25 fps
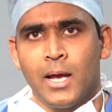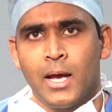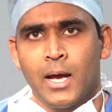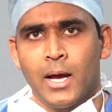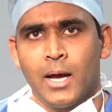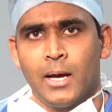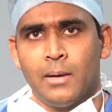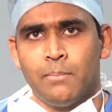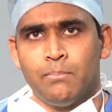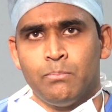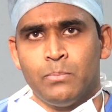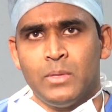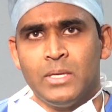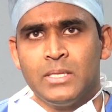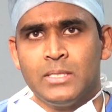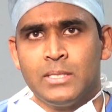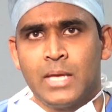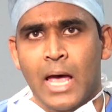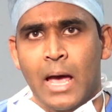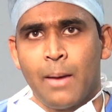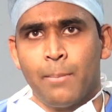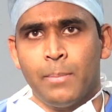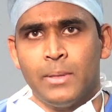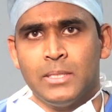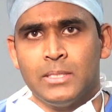um, this
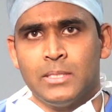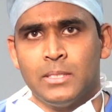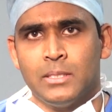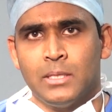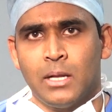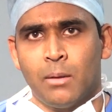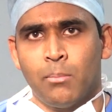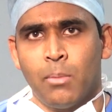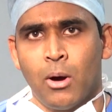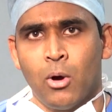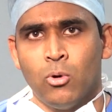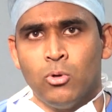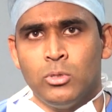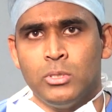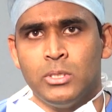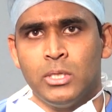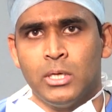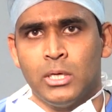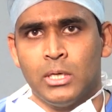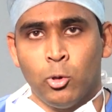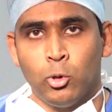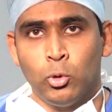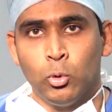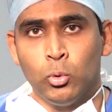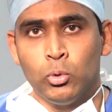happens in about
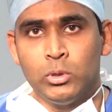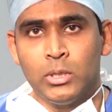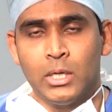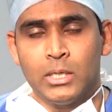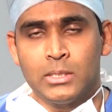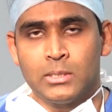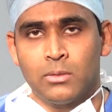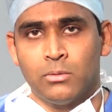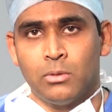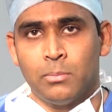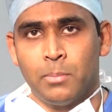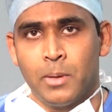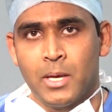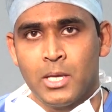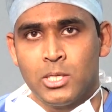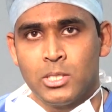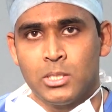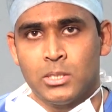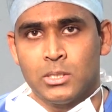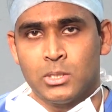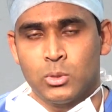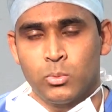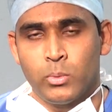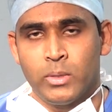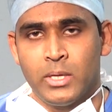uh, two thirds of the
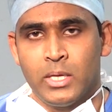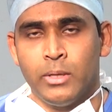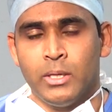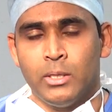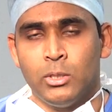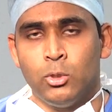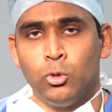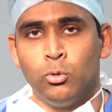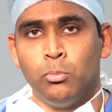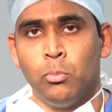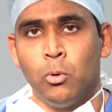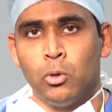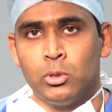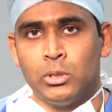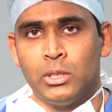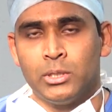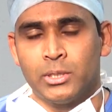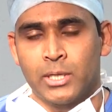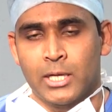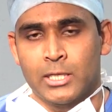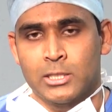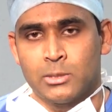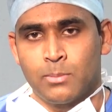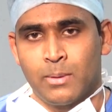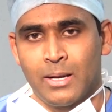patients, we do both the
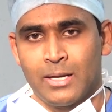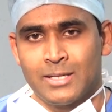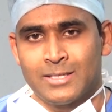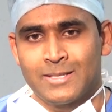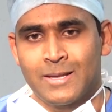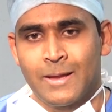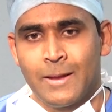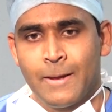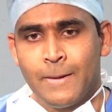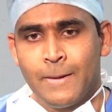transplants.